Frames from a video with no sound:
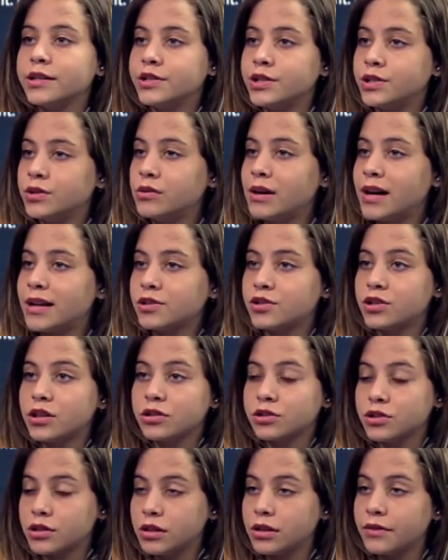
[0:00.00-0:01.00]
issue as
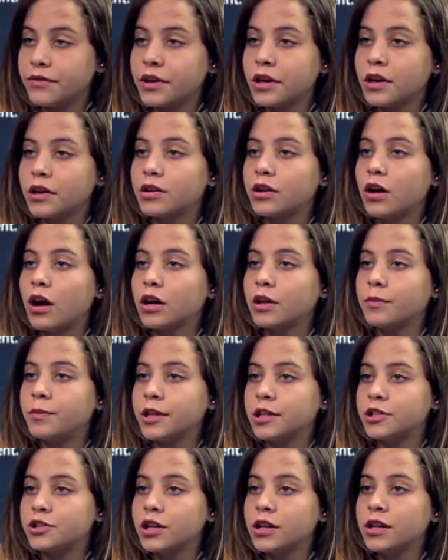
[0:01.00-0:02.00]
children living under
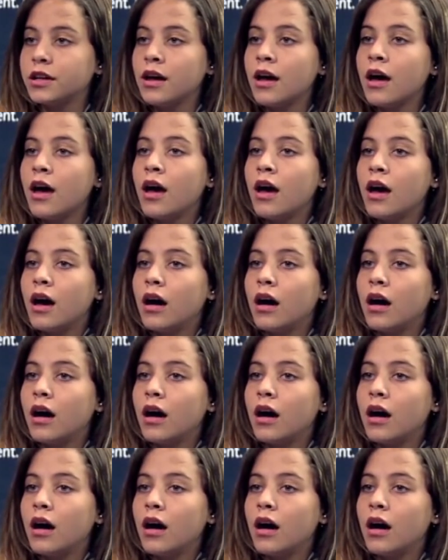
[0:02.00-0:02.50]
occupation.